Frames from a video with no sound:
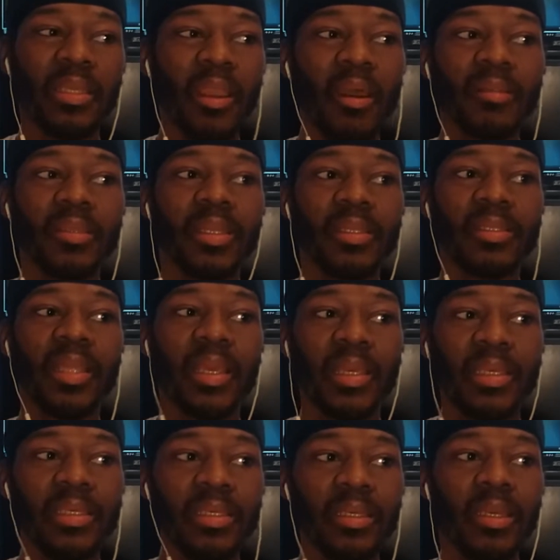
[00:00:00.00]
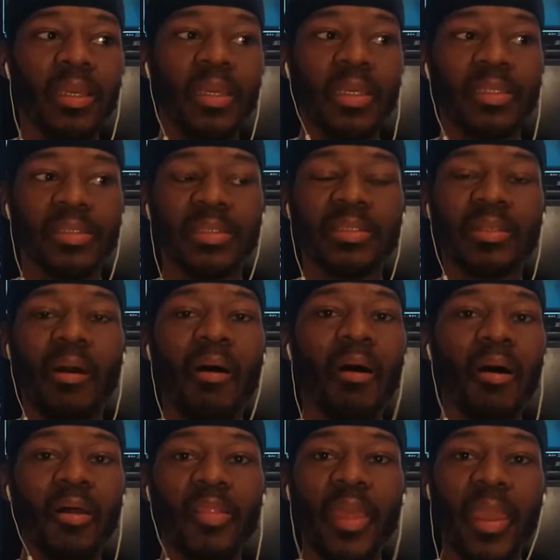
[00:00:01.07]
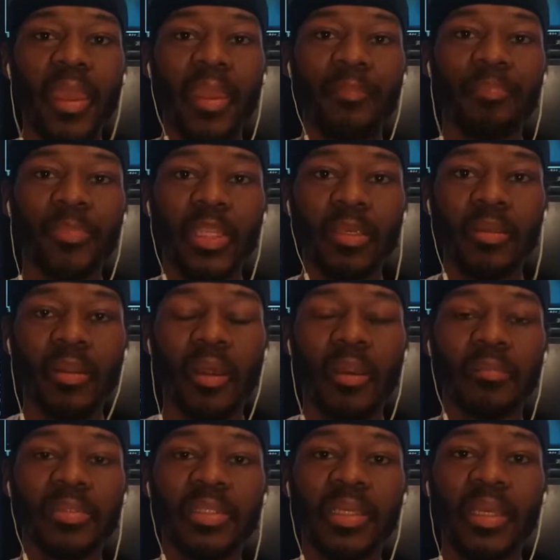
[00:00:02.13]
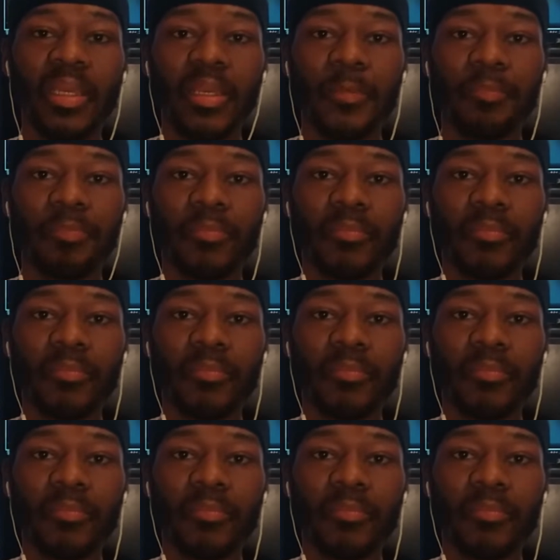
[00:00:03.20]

Y'all think that he is just all that. You know what I'm saying?